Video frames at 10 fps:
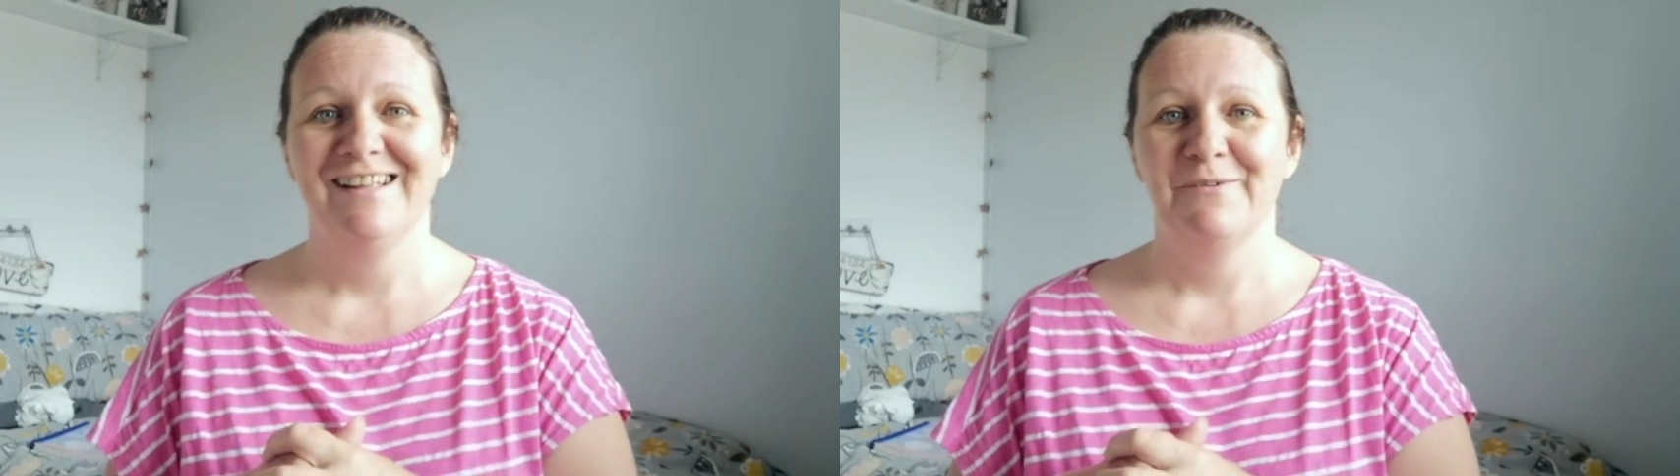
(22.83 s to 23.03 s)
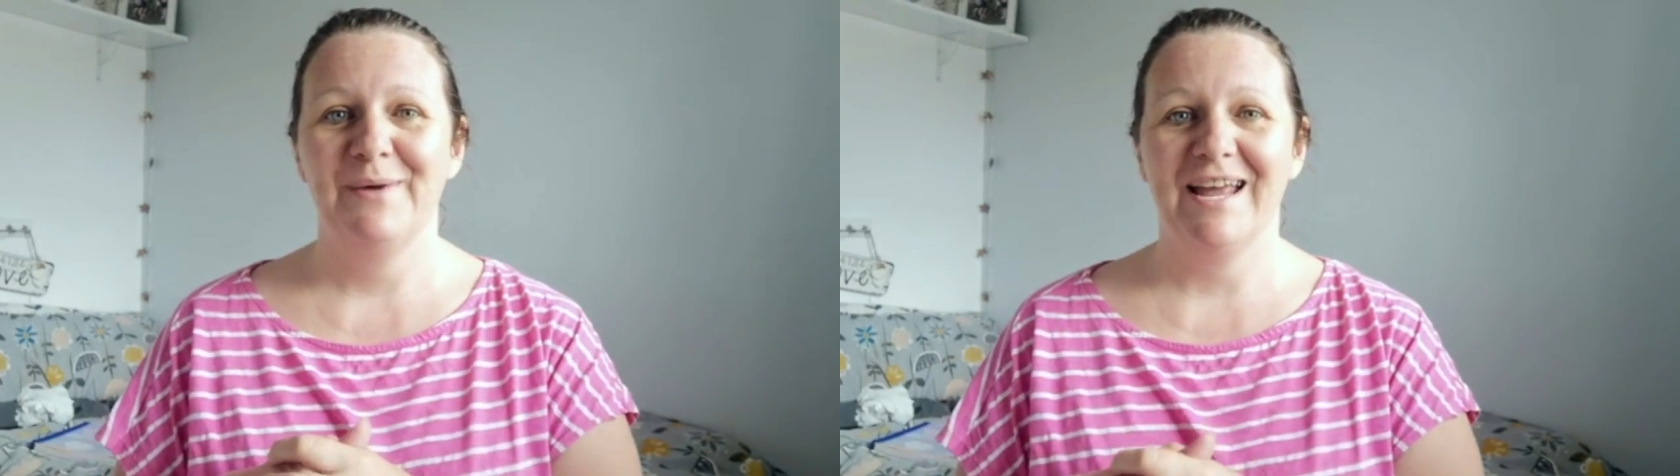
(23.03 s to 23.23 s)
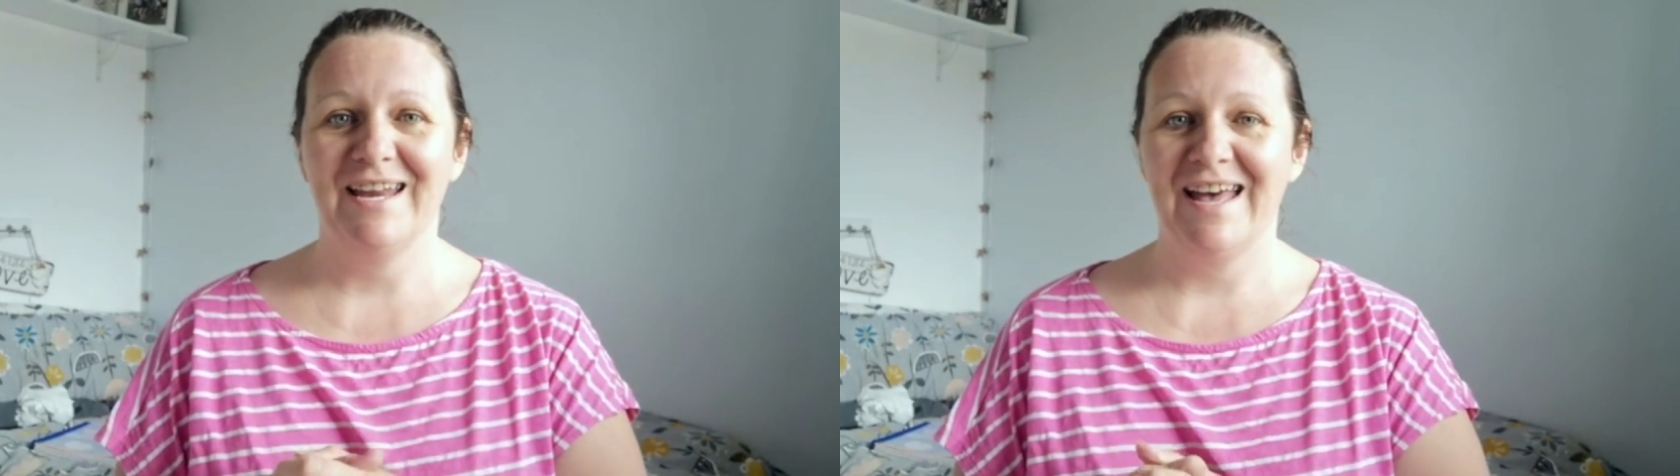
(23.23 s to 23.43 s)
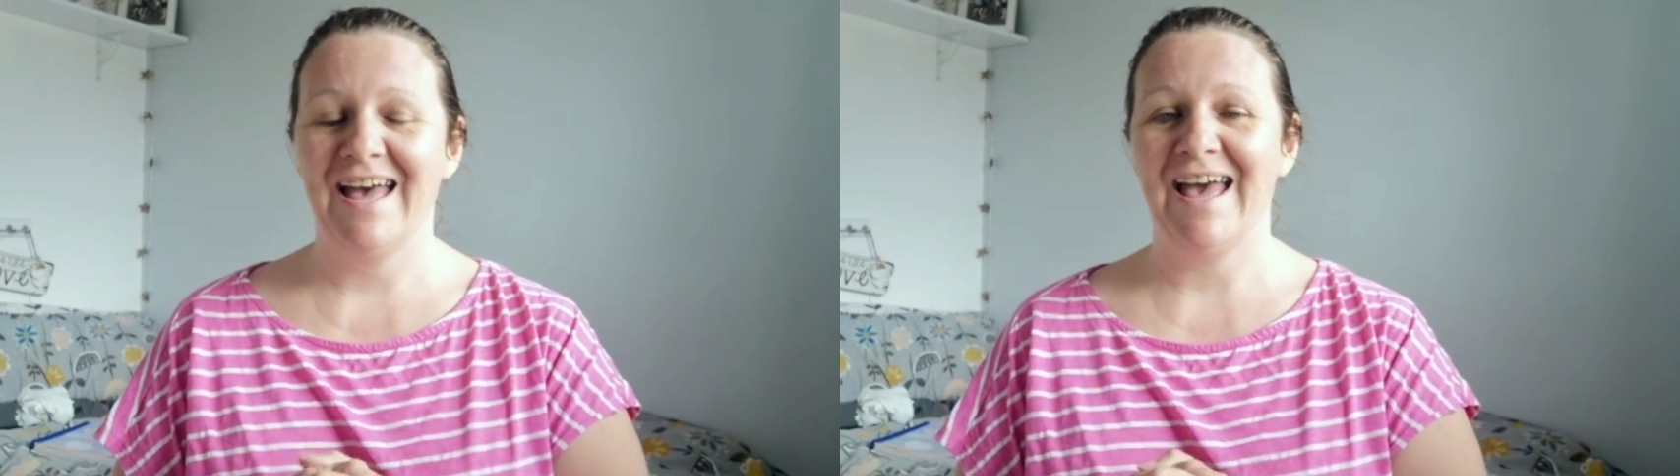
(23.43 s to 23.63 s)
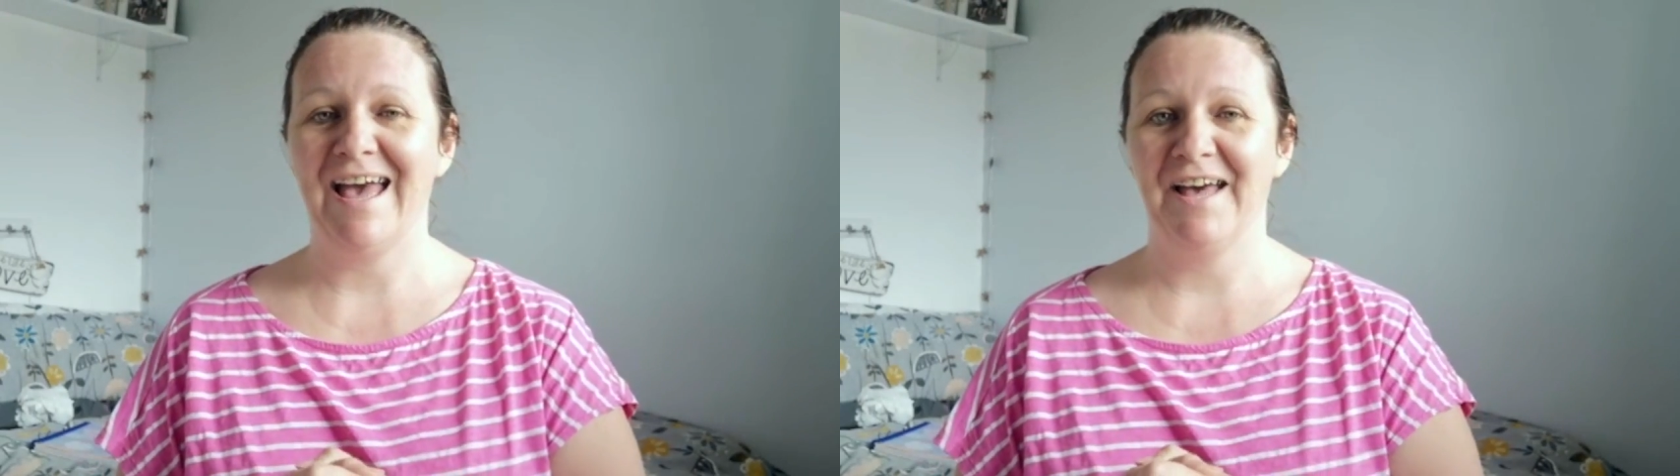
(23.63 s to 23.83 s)
We're going to
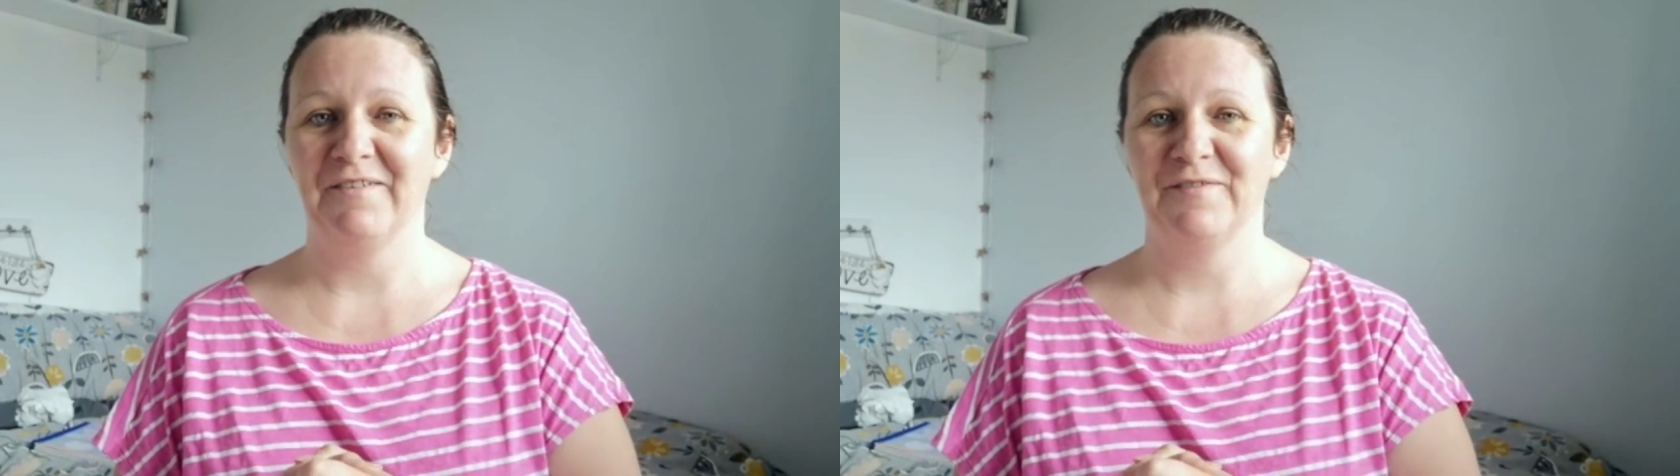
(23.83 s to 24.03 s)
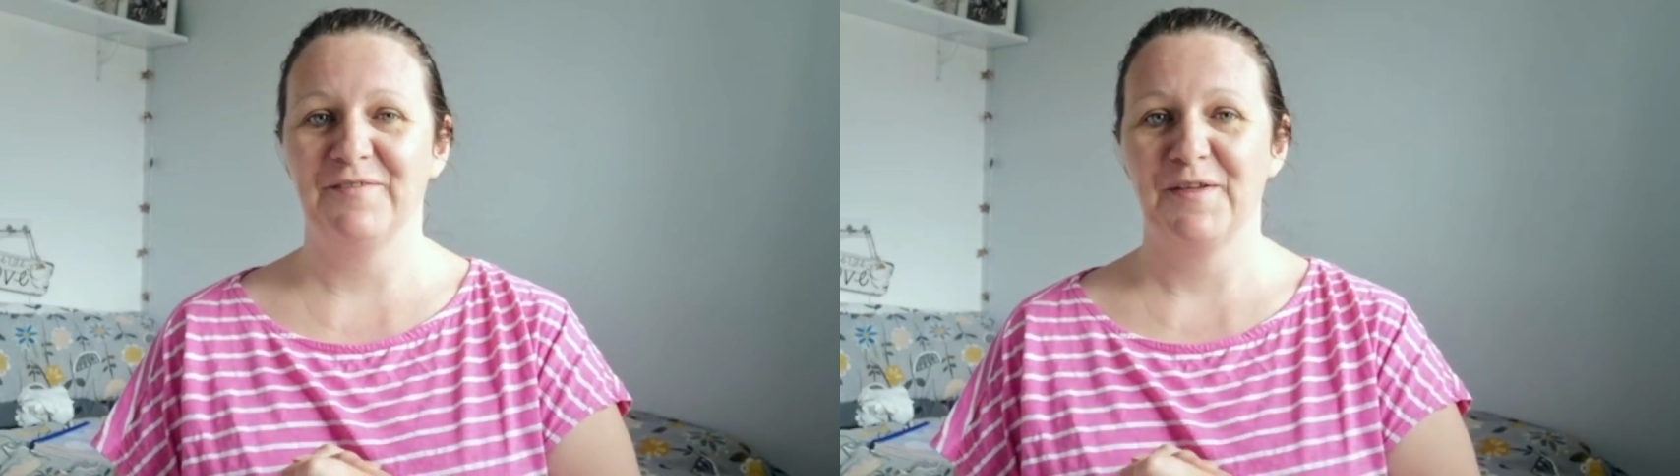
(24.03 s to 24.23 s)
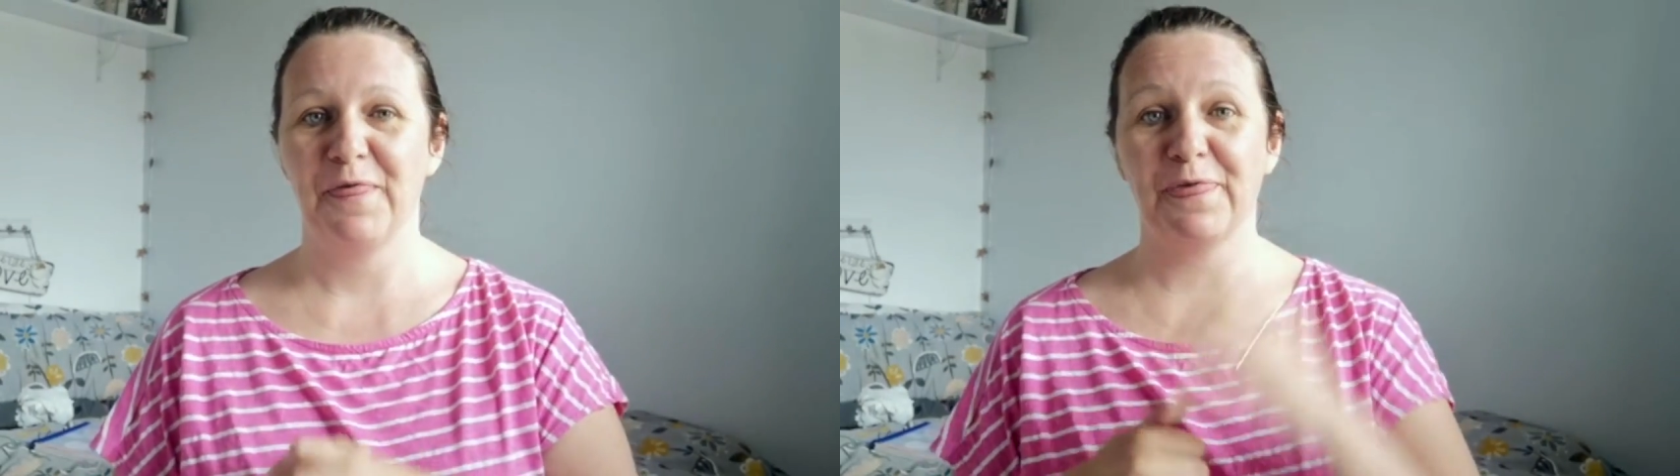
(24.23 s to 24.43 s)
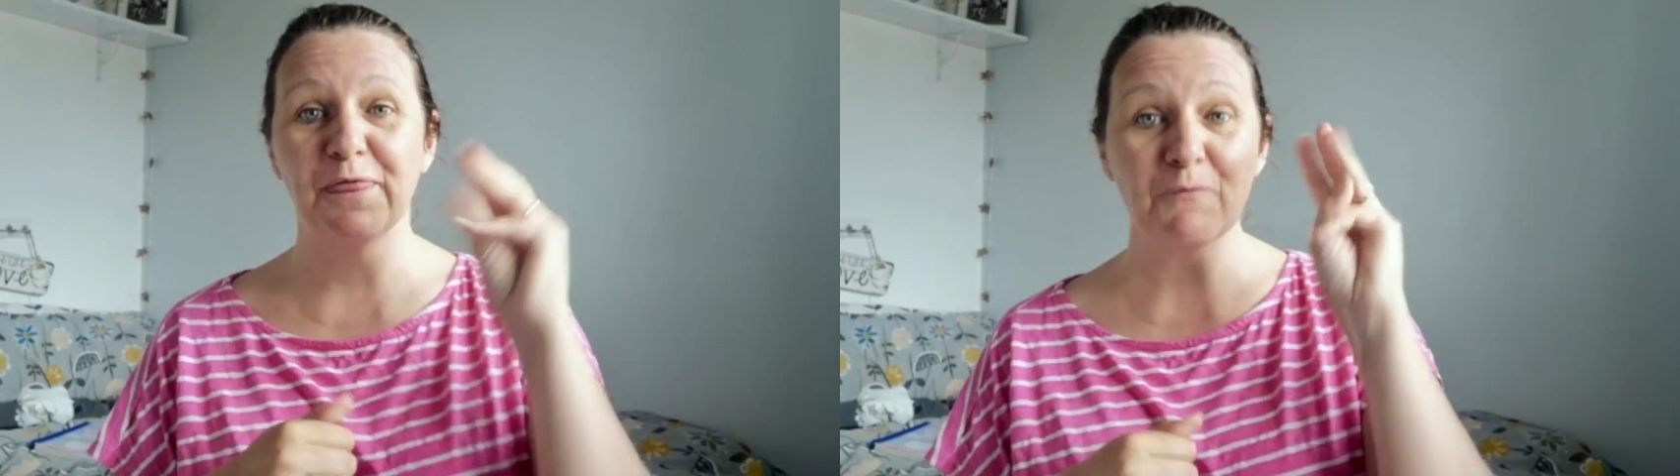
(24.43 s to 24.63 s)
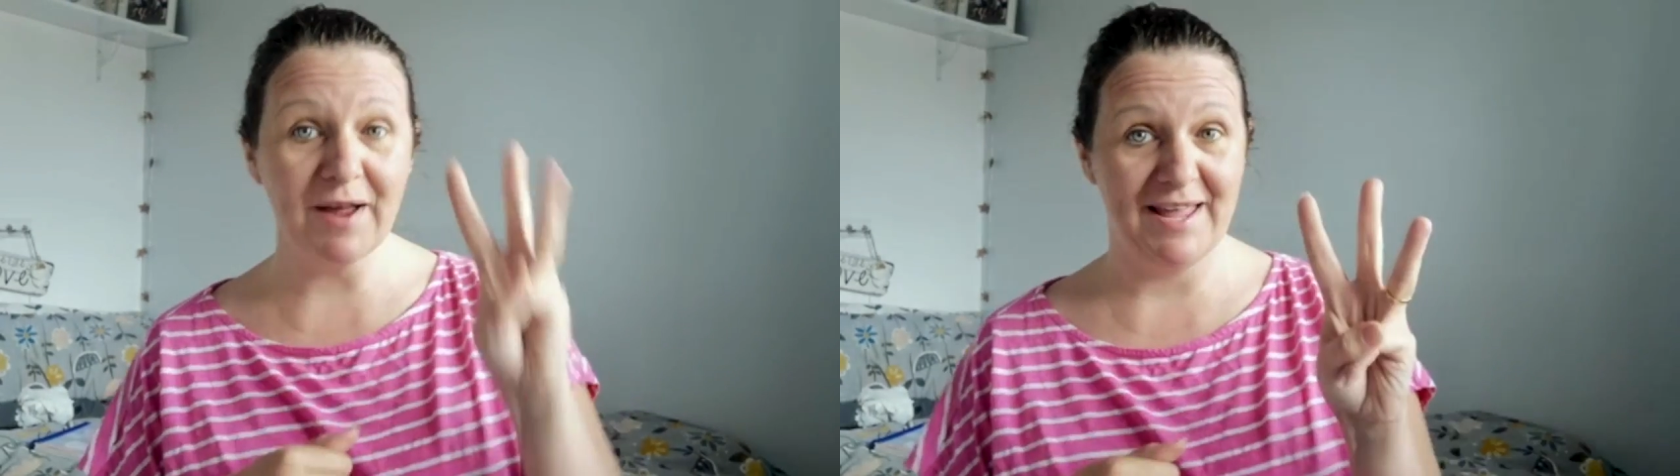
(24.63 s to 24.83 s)
have
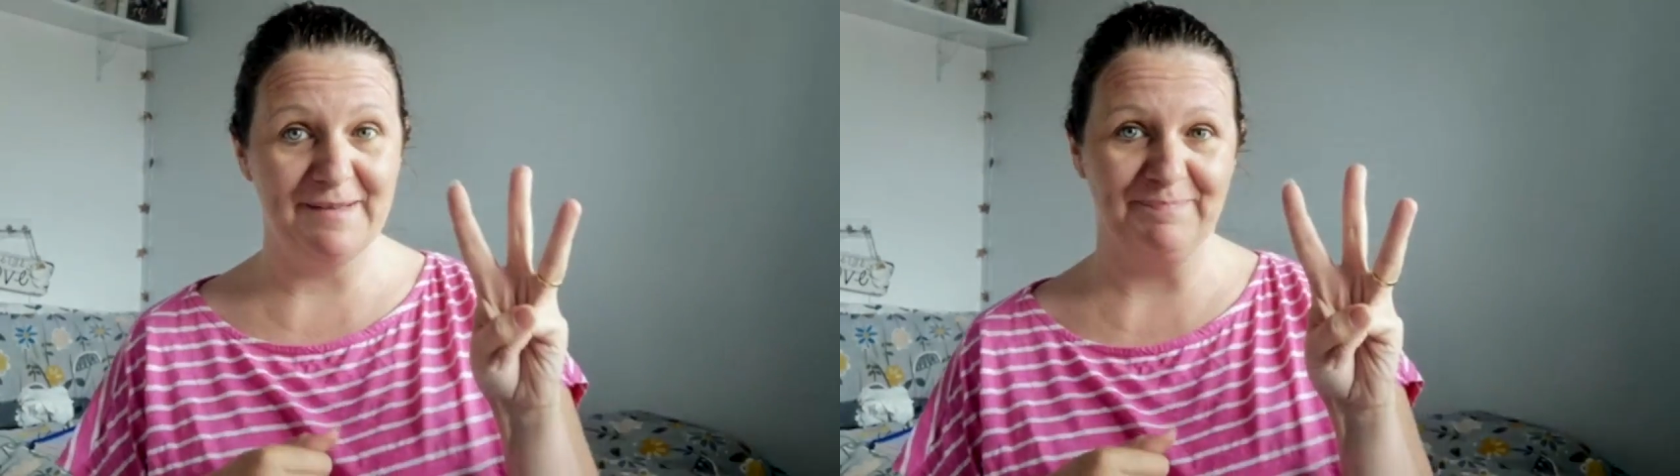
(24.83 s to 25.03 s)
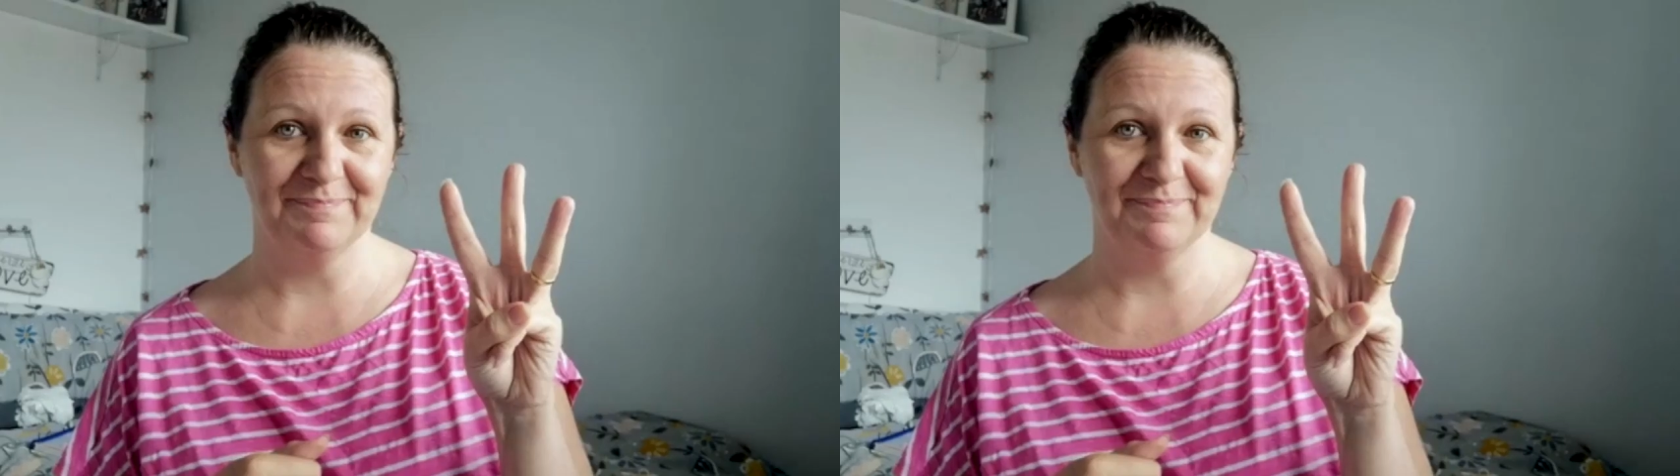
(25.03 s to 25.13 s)
three.